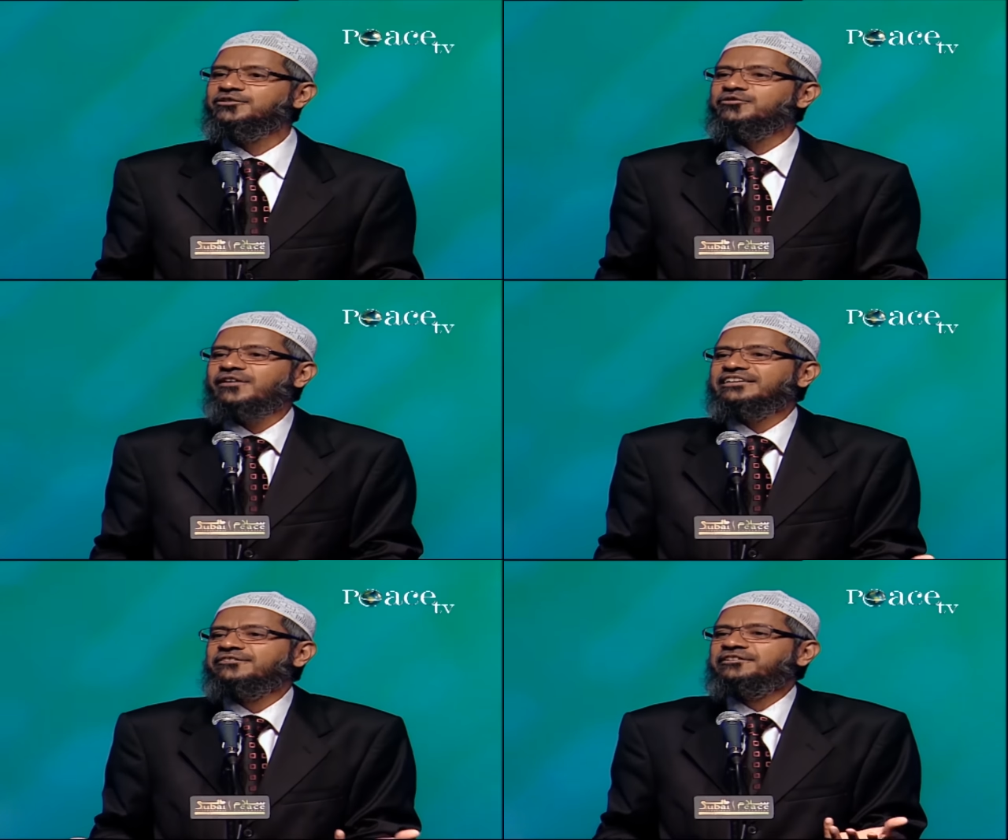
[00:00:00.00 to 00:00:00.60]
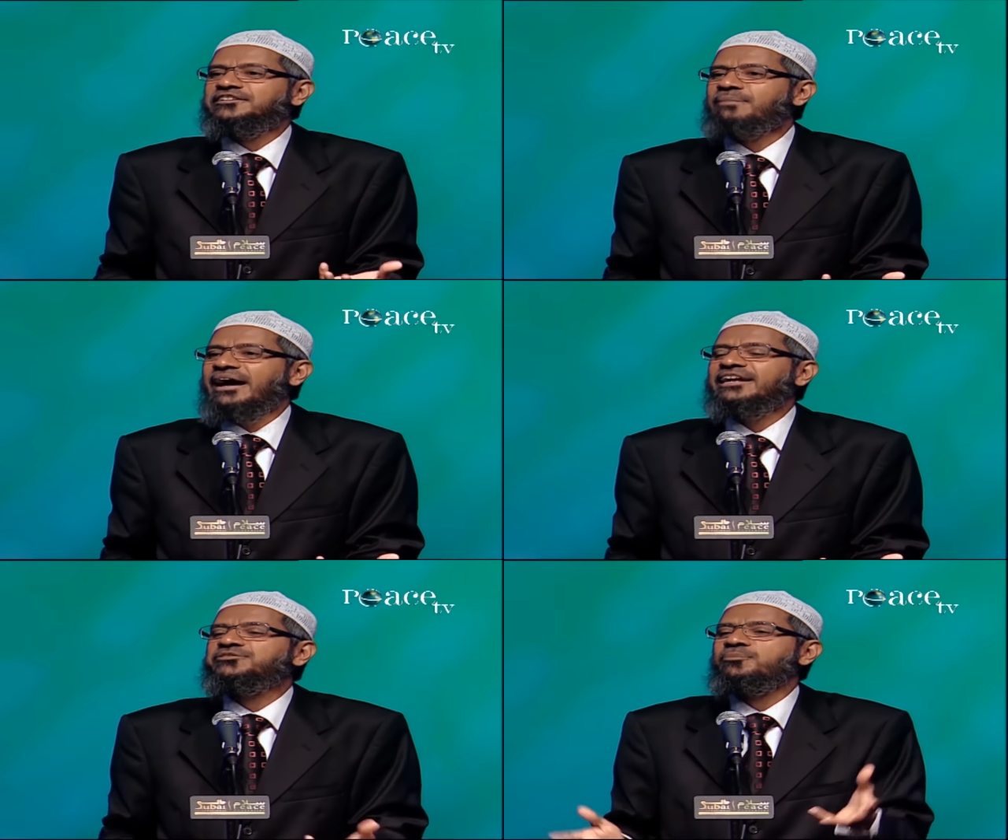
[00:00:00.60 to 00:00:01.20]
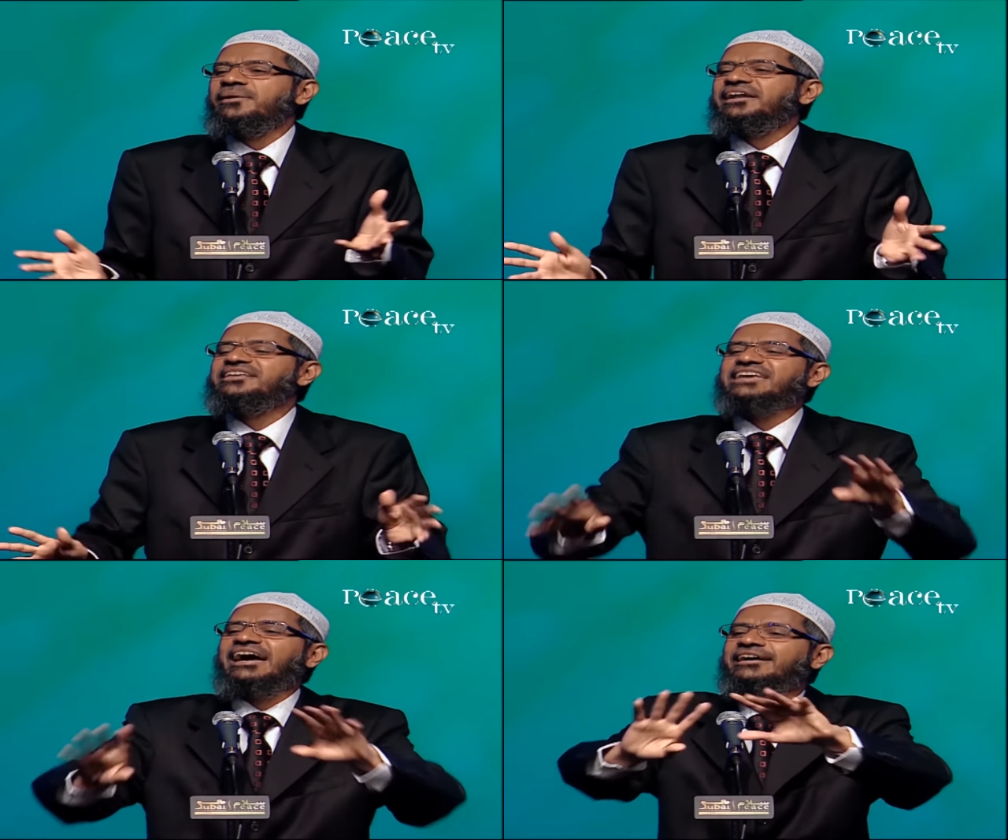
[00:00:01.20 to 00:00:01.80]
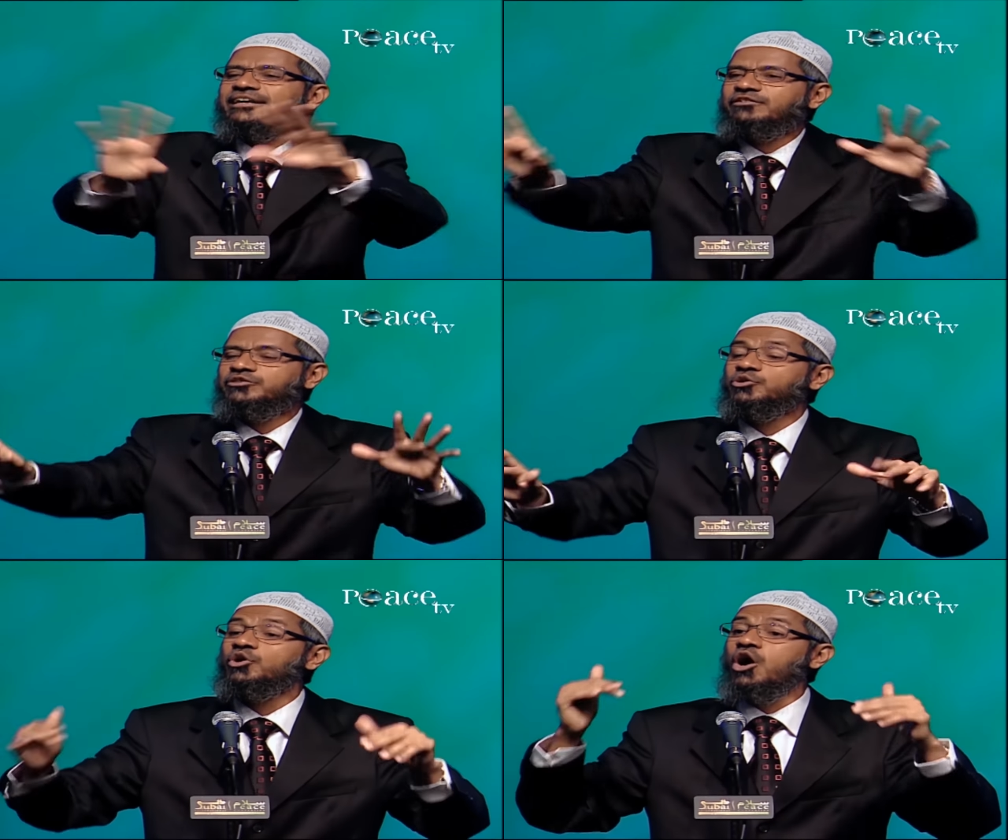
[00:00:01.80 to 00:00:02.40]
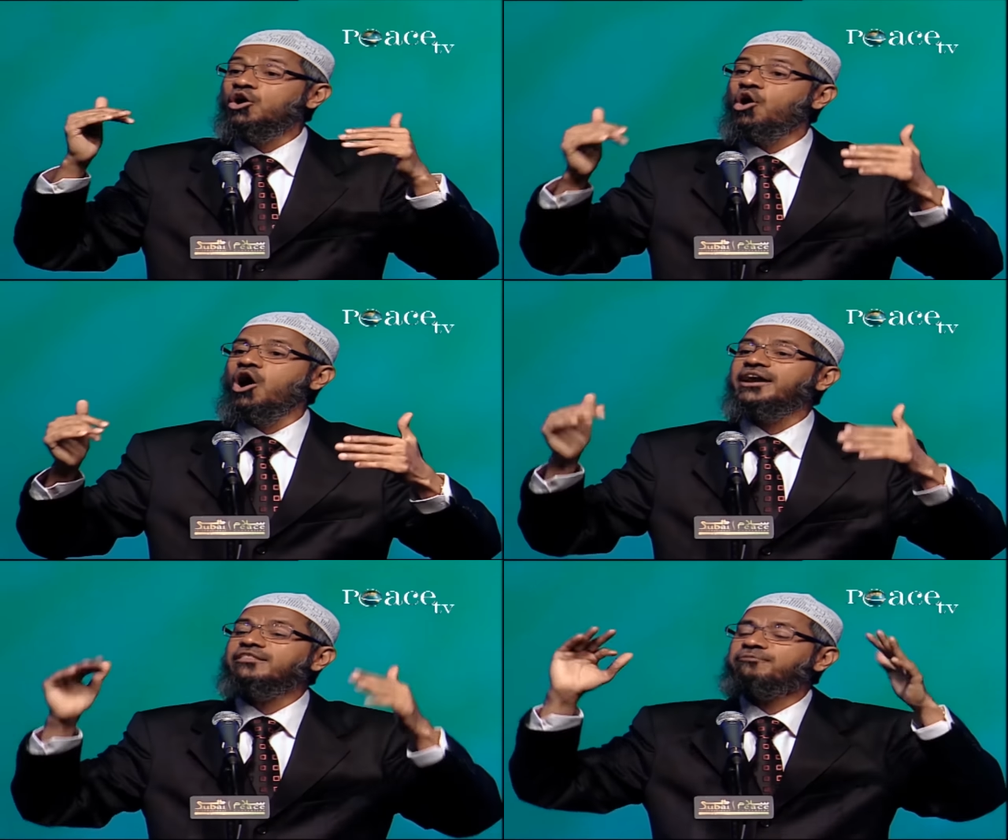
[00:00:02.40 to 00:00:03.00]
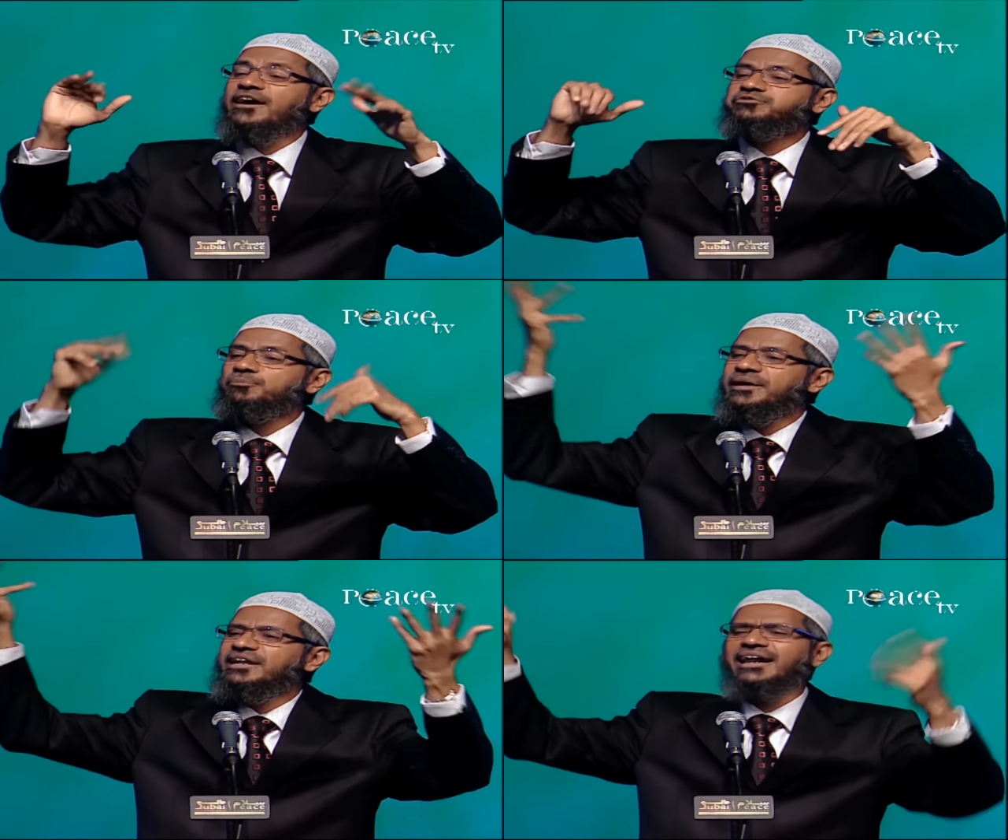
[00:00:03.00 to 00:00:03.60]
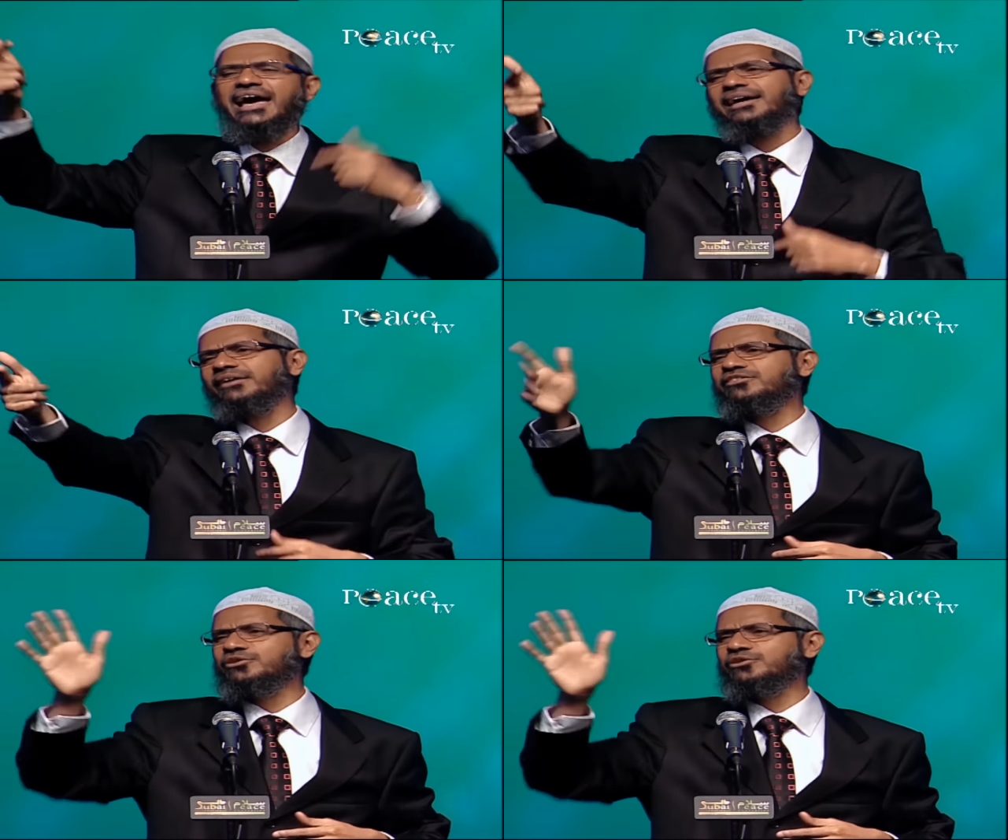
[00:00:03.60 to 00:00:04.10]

so father feels bad. It's human nature. I agree with you. God is far superior. I agree